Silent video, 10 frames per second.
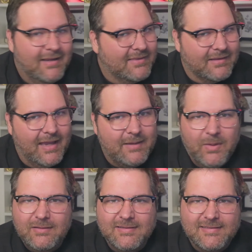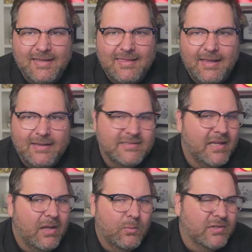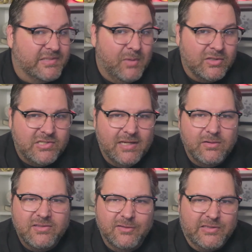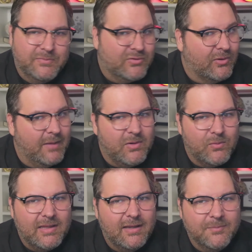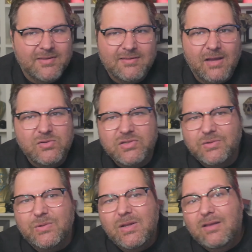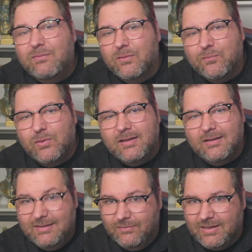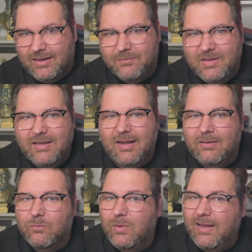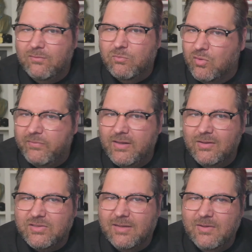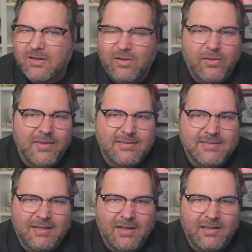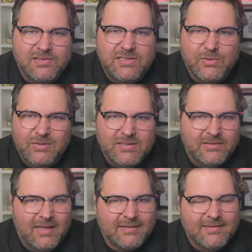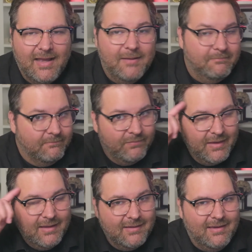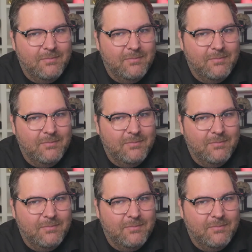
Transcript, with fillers: the like button to say thanks. We're a small channel, so subscribing really helps us out too. Feel free to leave a comment, and we have more videos coming on all things psychology. So until next time, keep